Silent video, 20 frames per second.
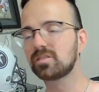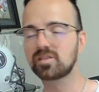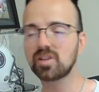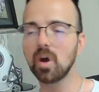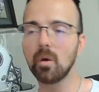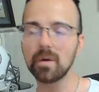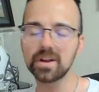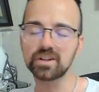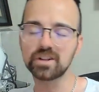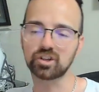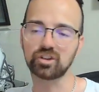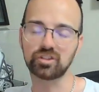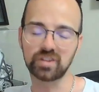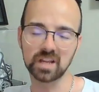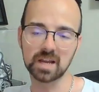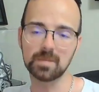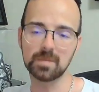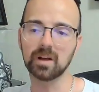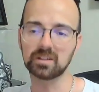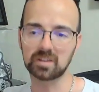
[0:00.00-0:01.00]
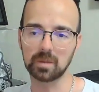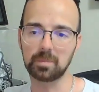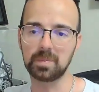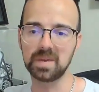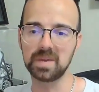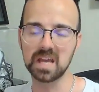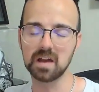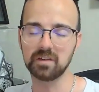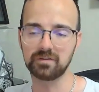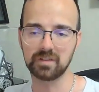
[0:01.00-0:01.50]
so interesting about the
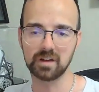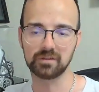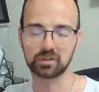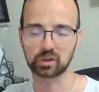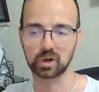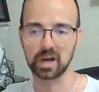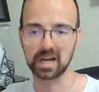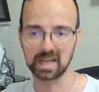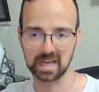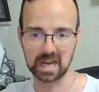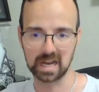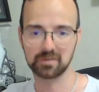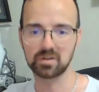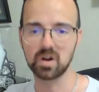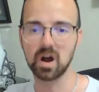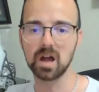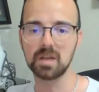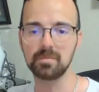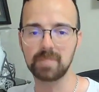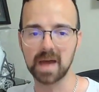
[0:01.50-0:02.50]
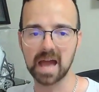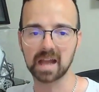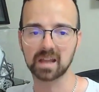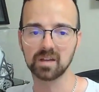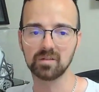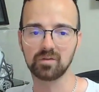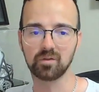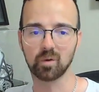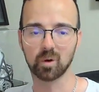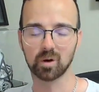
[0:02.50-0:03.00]
PFF grade, and I've gone back
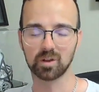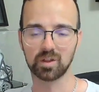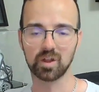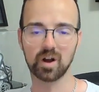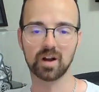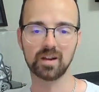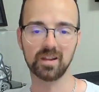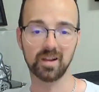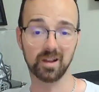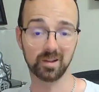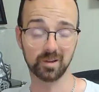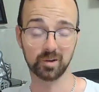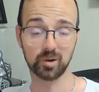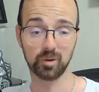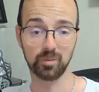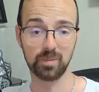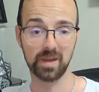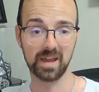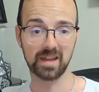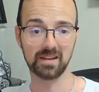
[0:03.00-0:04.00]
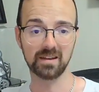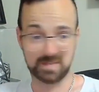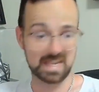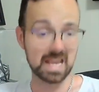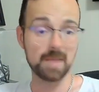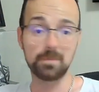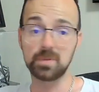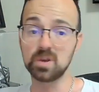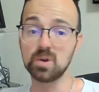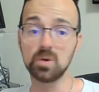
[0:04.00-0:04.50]
and forth on it a little bit,
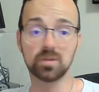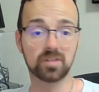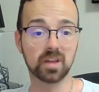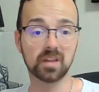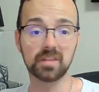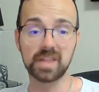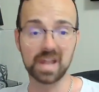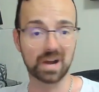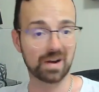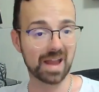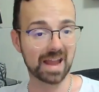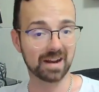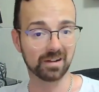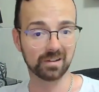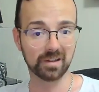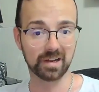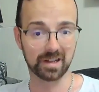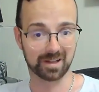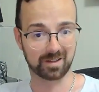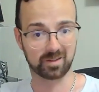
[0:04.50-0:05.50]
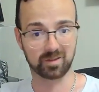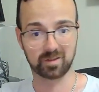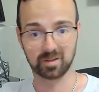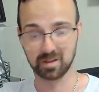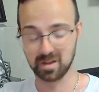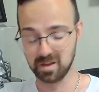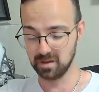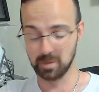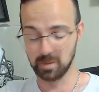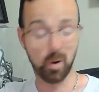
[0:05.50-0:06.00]
keep using their analytics.
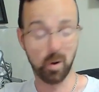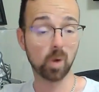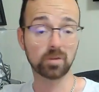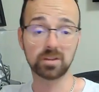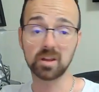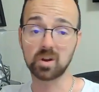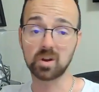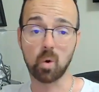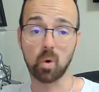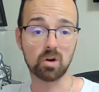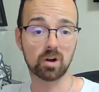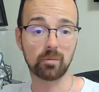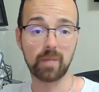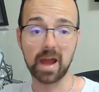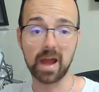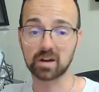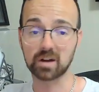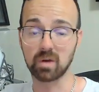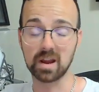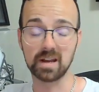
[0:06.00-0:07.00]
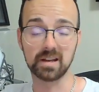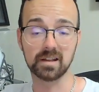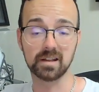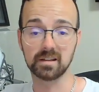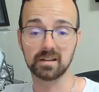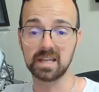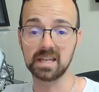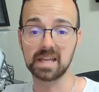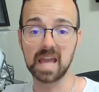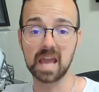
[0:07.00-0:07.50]
Opposing quarterback rating
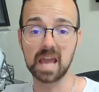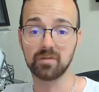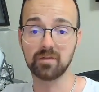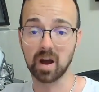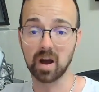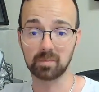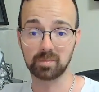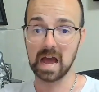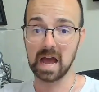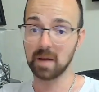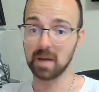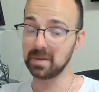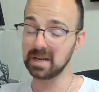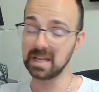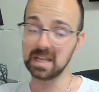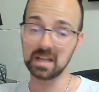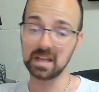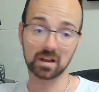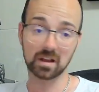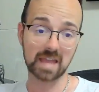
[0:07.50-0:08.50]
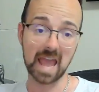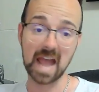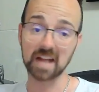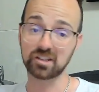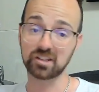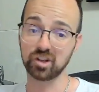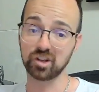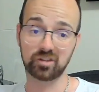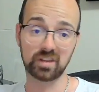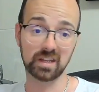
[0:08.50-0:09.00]
he gave up. How many
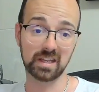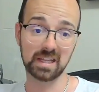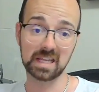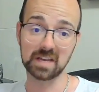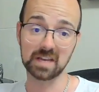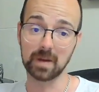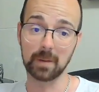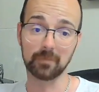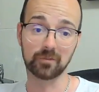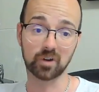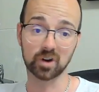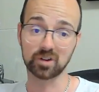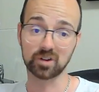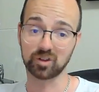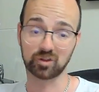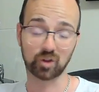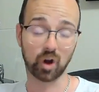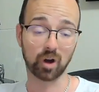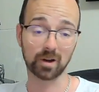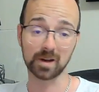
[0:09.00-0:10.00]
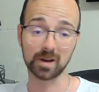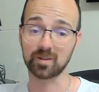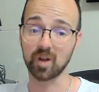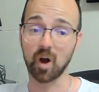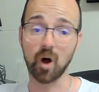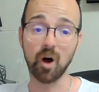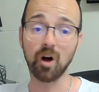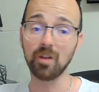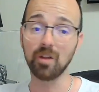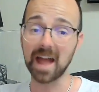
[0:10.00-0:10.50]
catches did he give up versus targets?
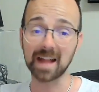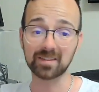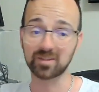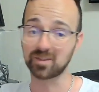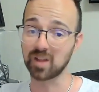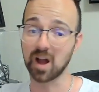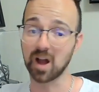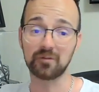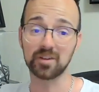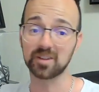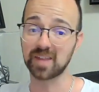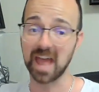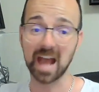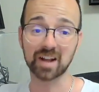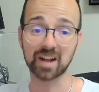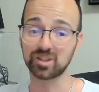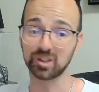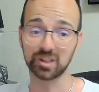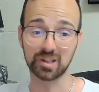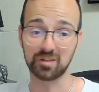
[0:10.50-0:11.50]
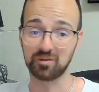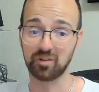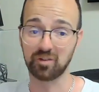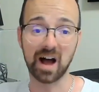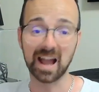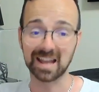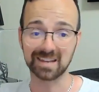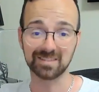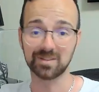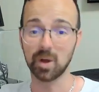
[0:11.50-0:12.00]
All that stuff is actually
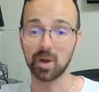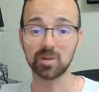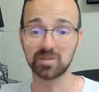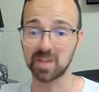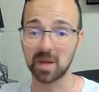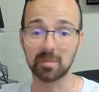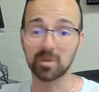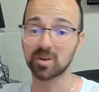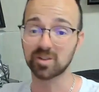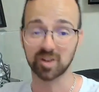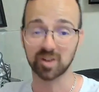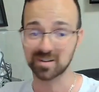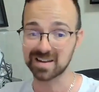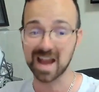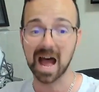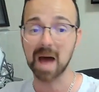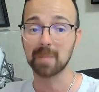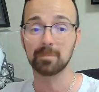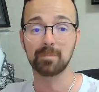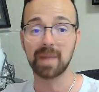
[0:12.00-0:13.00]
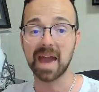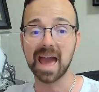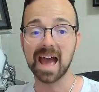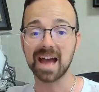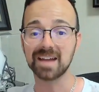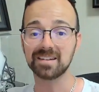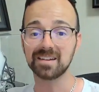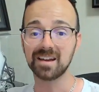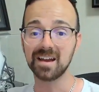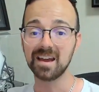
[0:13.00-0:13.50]
fine. Those numbers are not
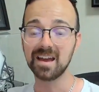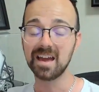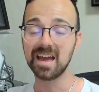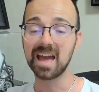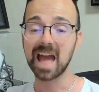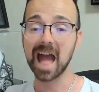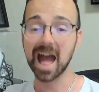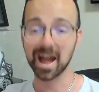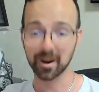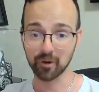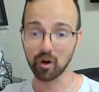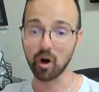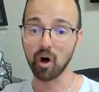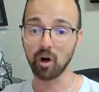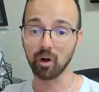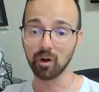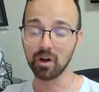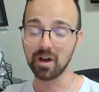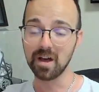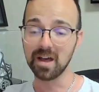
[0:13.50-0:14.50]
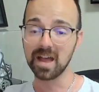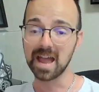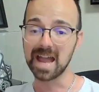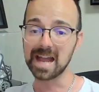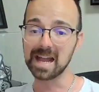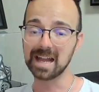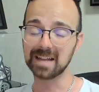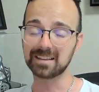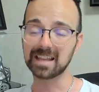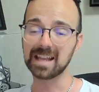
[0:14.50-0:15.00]
bad at all.
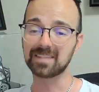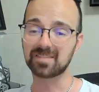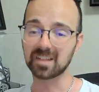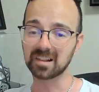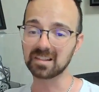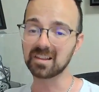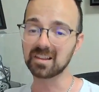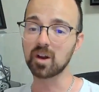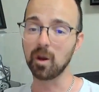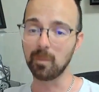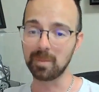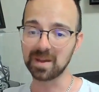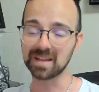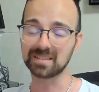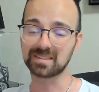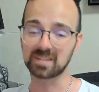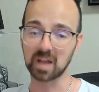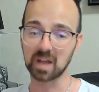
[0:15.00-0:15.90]
It's a little bit